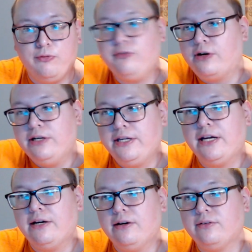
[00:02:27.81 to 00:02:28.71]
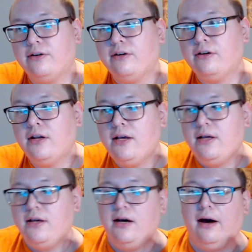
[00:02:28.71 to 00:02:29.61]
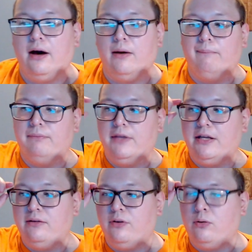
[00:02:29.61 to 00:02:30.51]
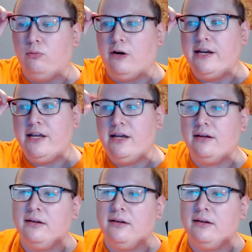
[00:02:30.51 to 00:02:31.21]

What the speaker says: funny character in his own right.